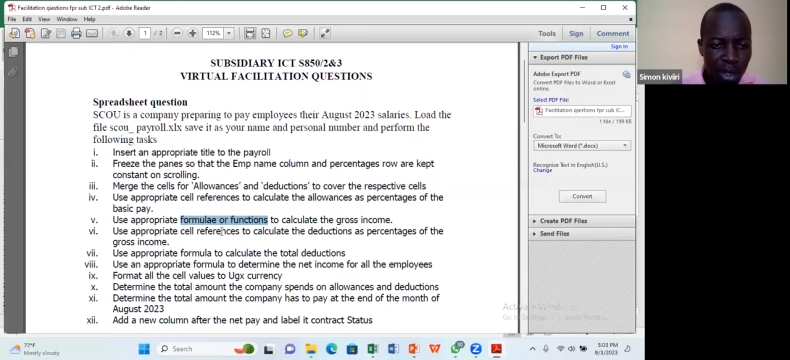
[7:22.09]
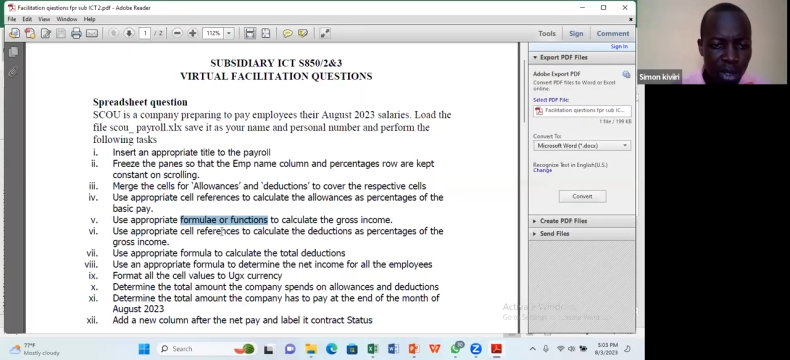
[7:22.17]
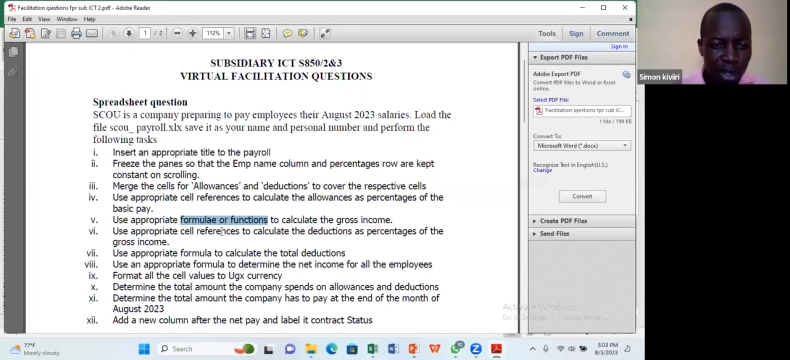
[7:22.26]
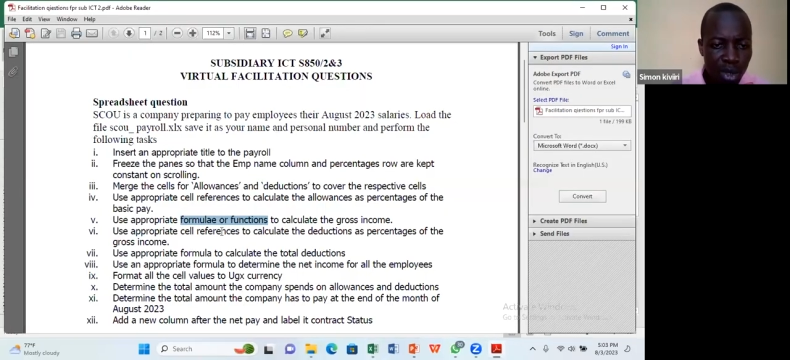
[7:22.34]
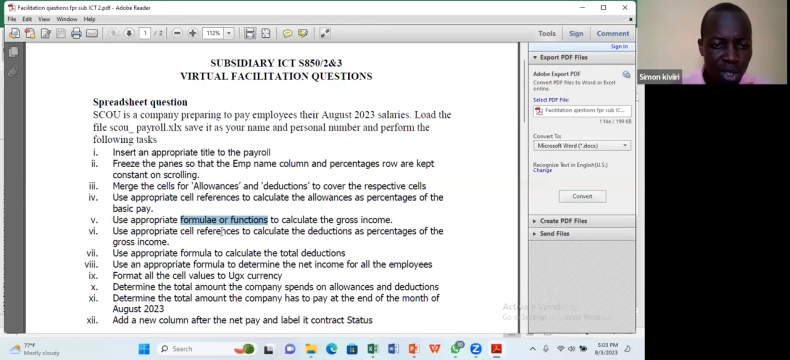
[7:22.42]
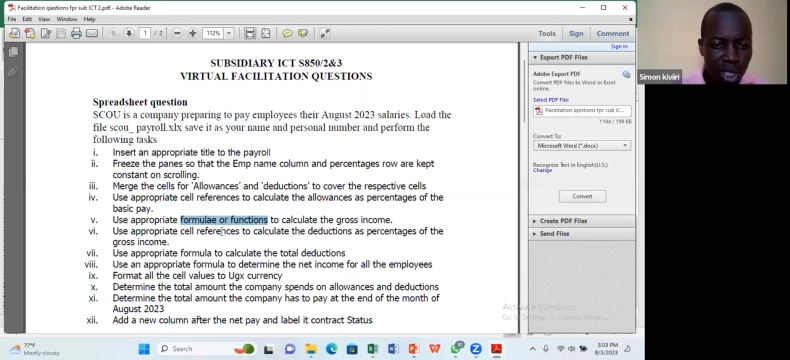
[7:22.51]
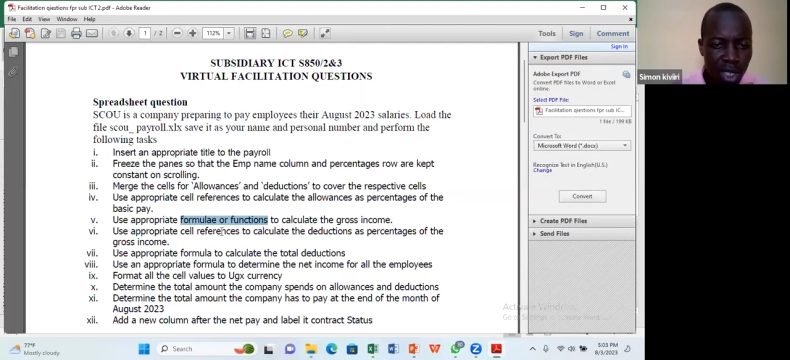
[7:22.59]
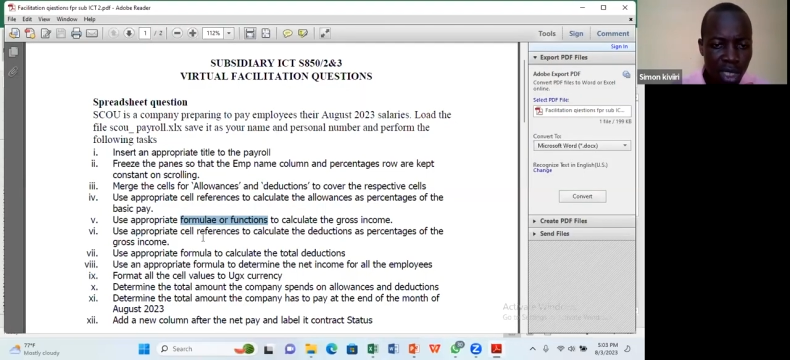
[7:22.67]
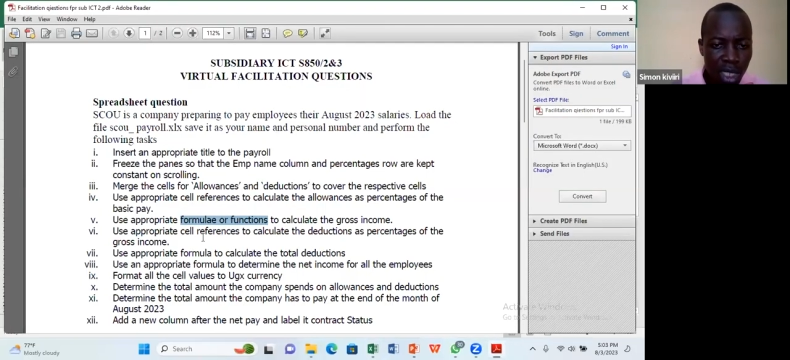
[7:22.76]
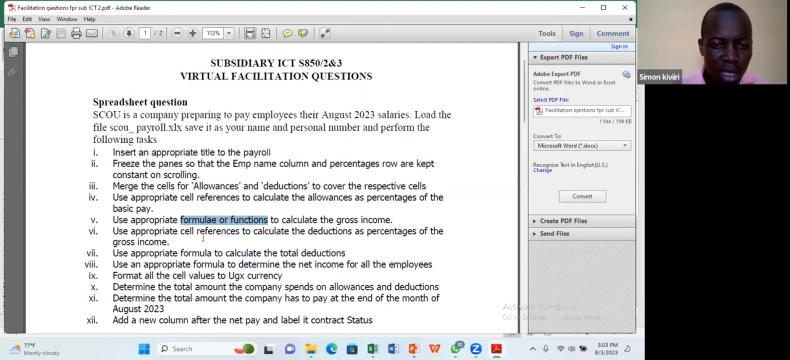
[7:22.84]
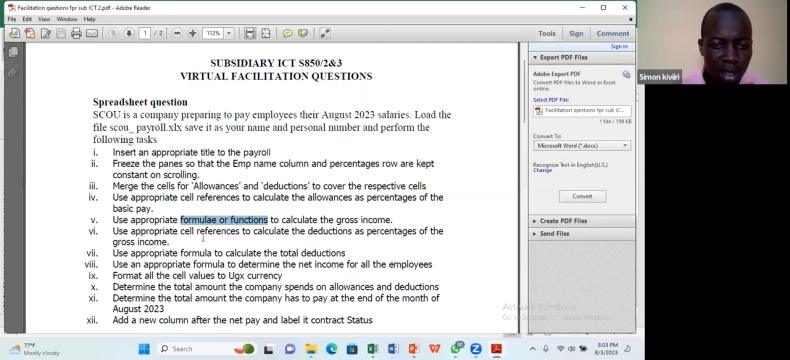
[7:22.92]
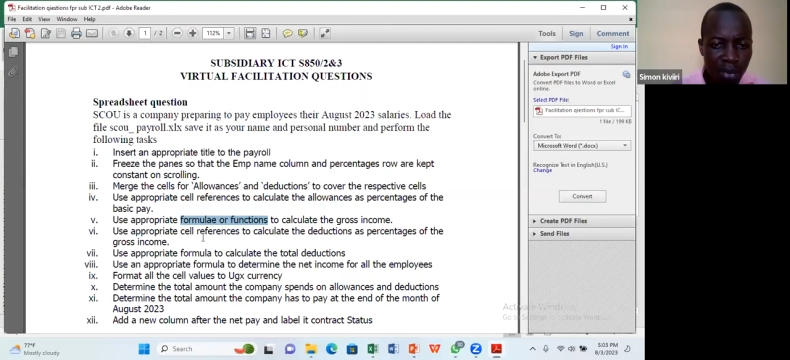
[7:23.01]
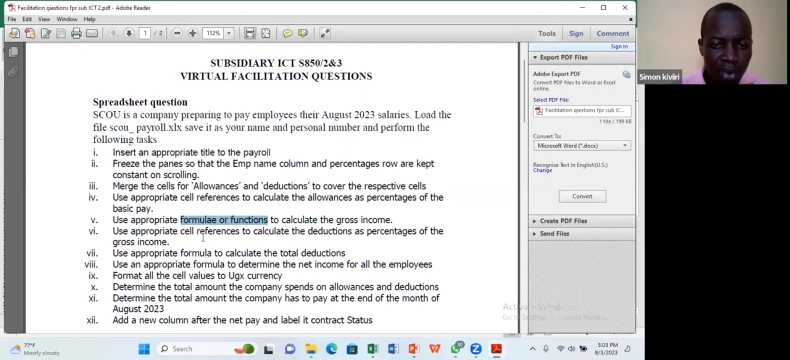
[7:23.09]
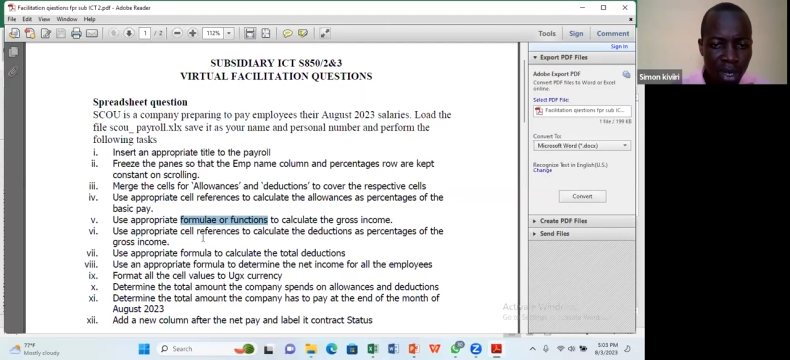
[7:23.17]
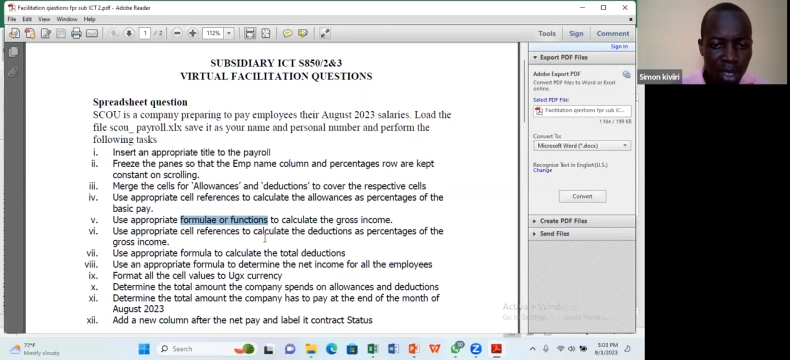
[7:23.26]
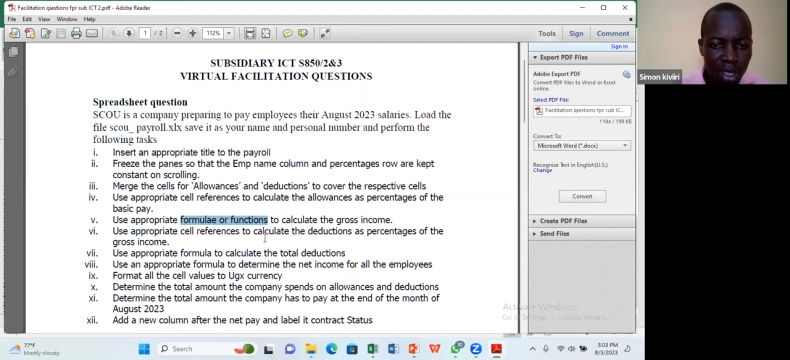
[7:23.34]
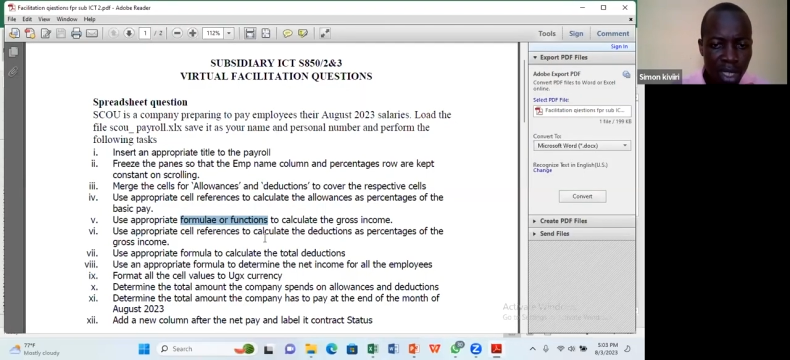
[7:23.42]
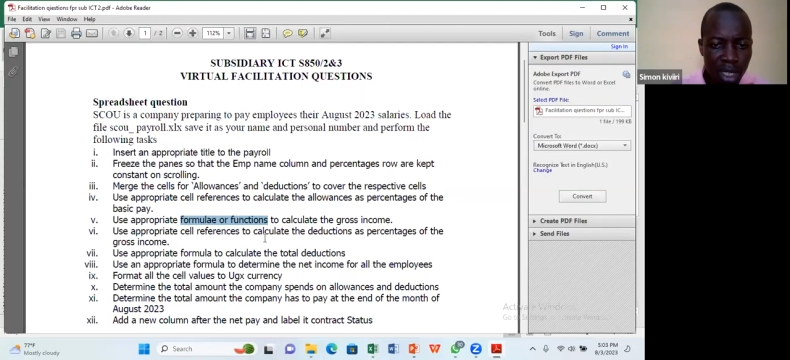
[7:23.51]
to use cell
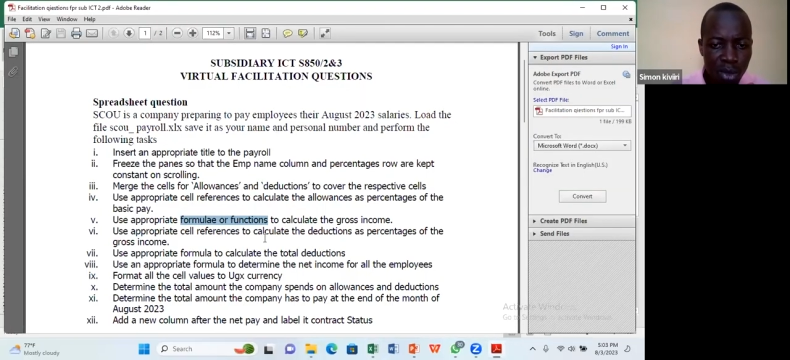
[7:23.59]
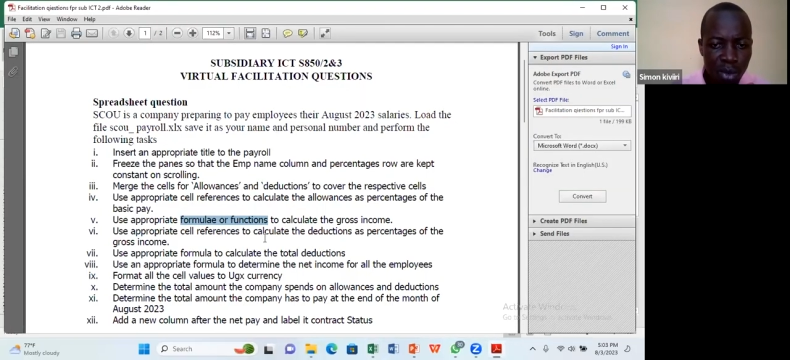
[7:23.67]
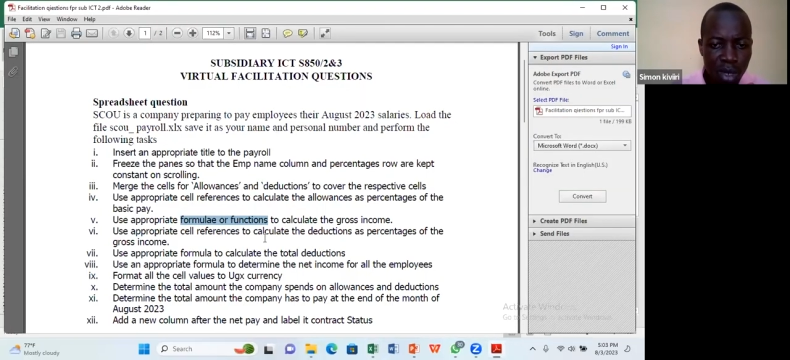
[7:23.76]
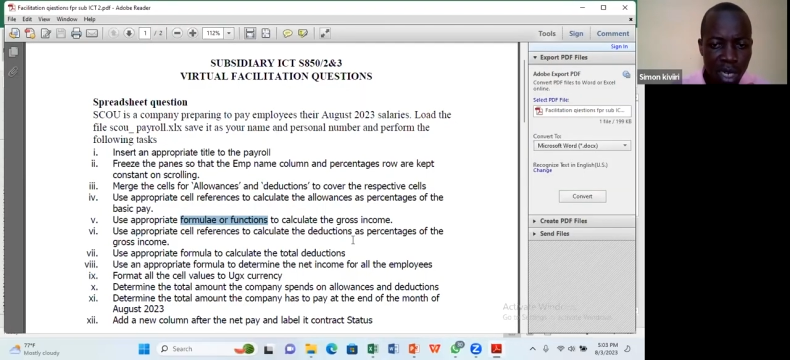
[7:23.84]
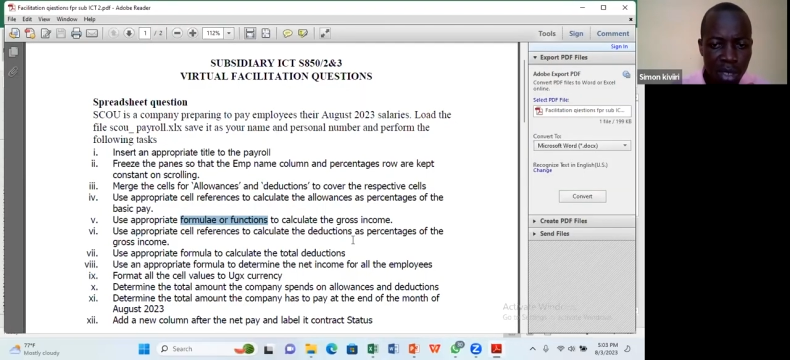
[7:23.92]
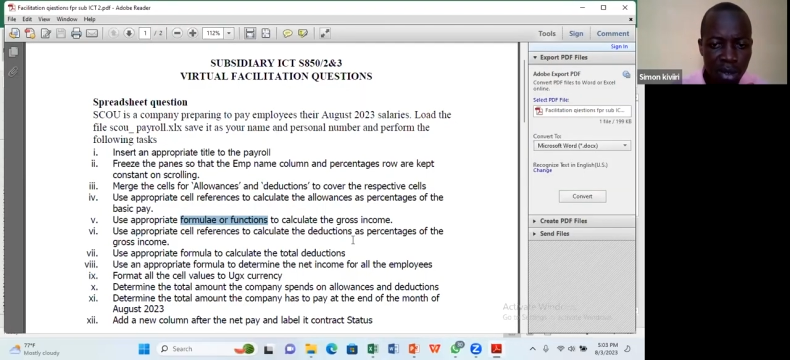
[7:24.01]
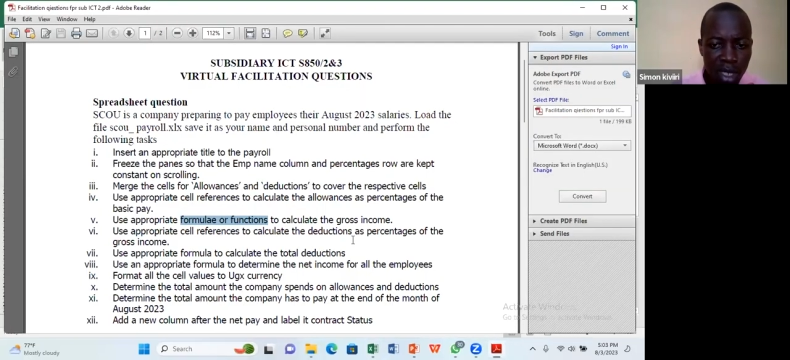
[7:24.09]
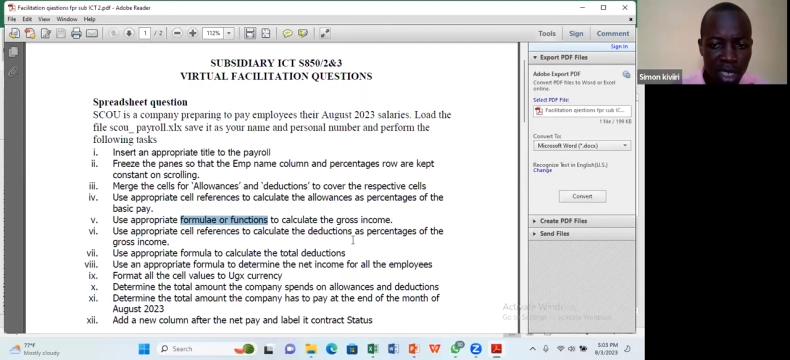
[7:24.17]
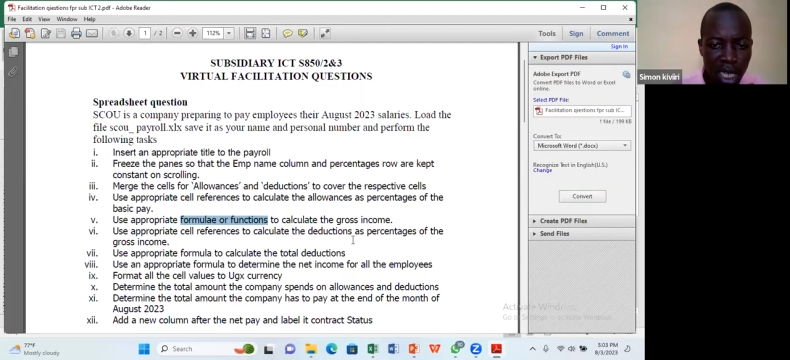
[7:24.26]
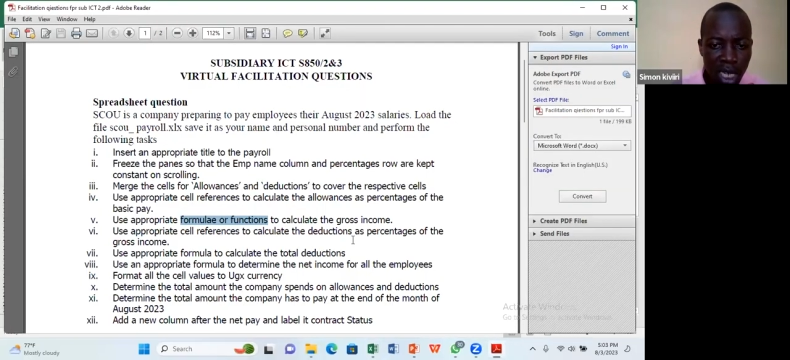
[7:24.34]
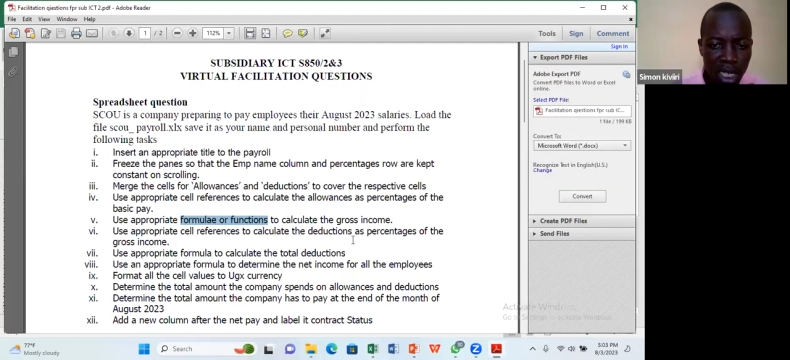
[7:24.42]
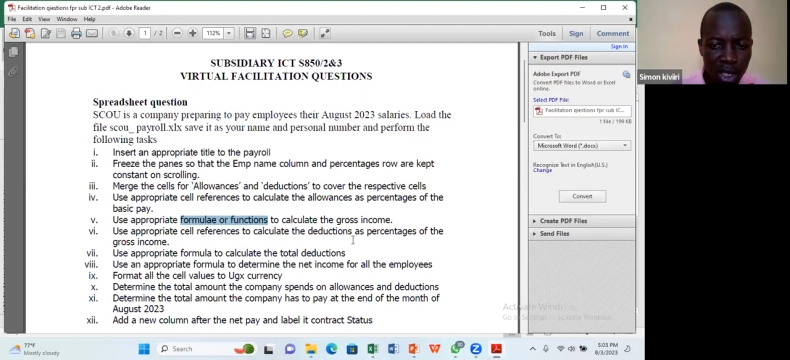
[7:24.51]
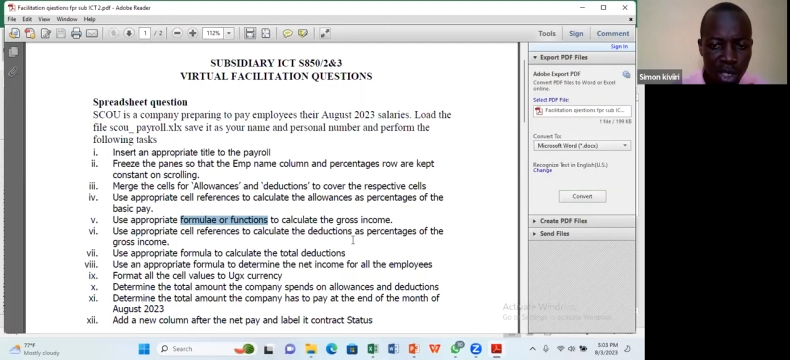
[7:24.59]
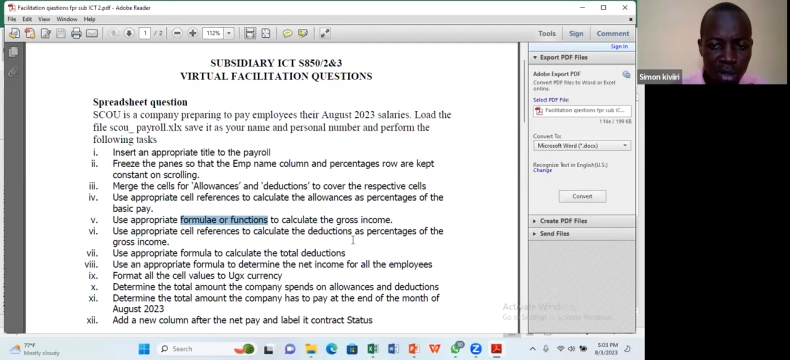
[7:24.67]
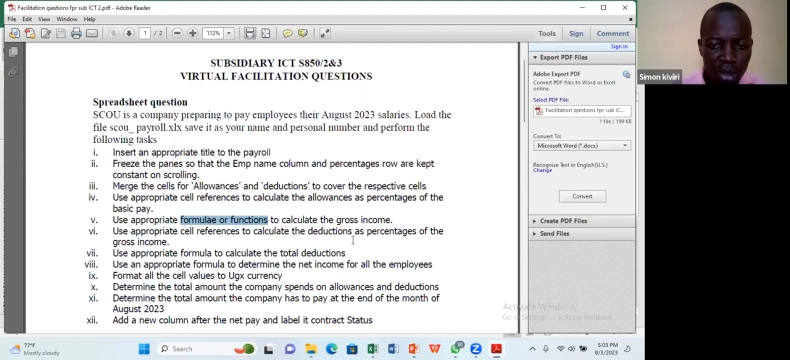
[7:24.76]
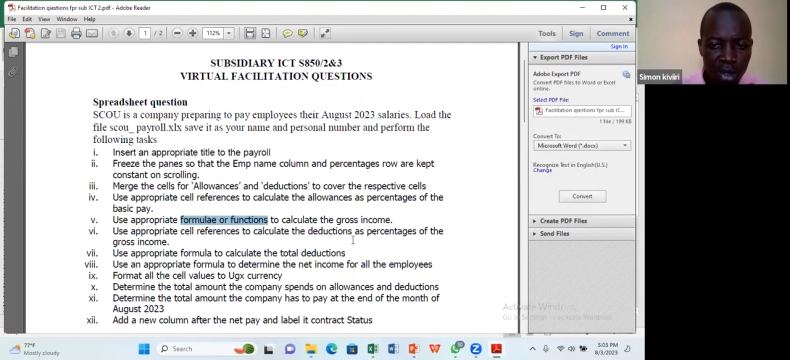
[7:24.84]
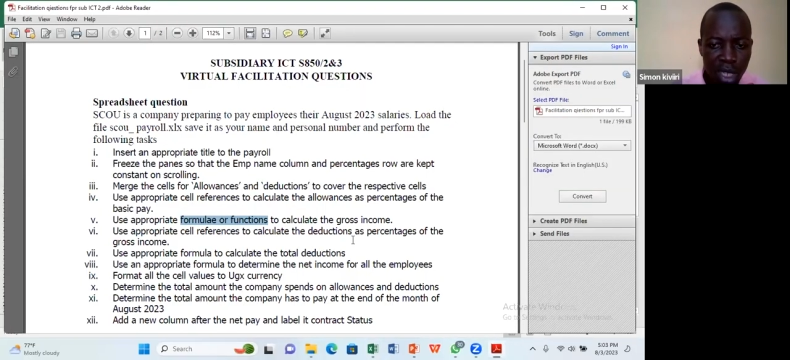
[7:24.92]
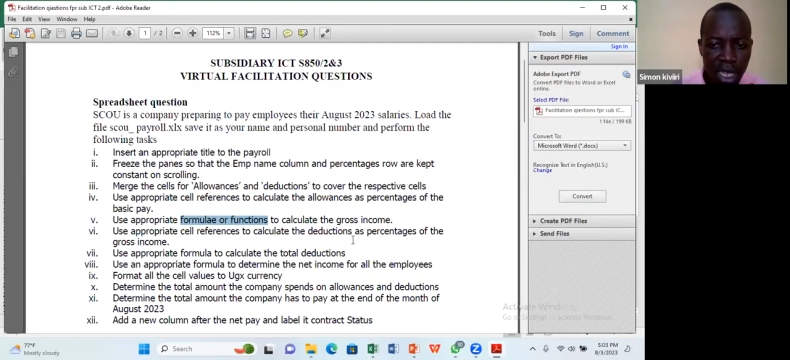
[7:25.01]
references to calculate
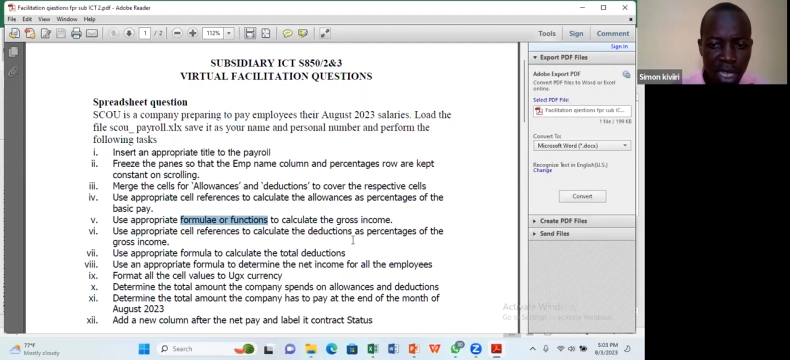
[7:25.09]
deductions